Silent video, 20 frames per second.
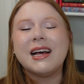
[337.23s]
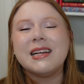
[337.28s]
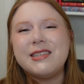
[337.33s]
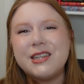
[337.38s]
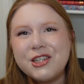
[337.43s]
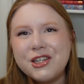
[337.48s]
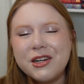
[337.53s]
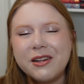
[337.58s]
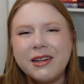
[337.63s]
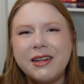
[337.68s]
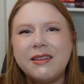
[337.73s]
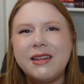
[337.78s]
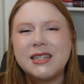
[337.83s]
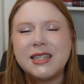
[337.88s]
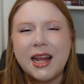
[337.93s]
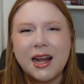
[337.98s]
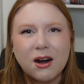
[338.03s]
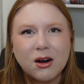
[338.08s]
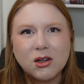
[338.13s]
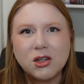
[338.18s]
Additionally, these
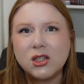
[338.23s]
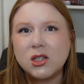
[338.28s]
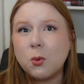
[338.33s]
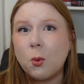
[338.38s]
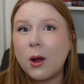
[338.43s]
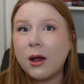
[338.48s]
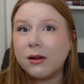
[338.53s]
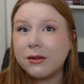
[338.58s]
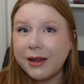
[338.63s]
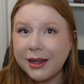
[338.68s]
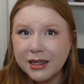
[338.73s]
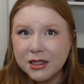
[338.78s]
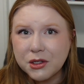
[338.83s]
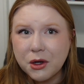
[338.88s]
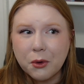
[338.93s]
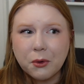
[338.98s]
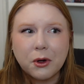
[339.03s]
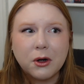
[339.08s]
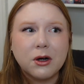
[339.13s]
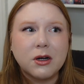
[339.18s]
characters, while
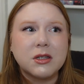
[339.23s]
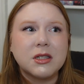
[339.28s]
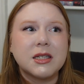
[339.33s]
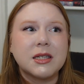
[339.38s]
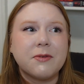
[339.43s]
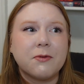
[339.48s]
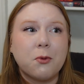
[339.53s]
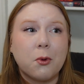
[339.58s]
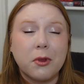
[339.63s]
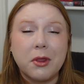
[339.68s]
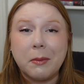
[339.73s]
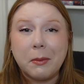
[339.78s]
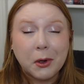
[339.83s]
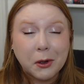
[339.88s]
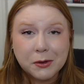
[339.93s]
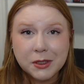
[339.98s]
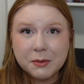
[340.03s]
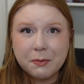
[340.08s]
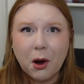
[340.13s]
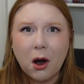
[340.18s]
landowners for the
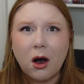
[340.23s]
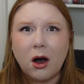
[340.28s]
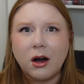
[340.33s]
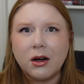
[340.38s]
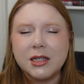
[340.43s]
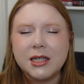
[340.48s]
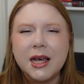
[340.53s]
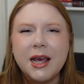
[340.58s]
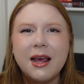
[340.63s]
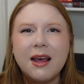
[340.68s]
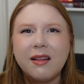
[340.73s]
most part,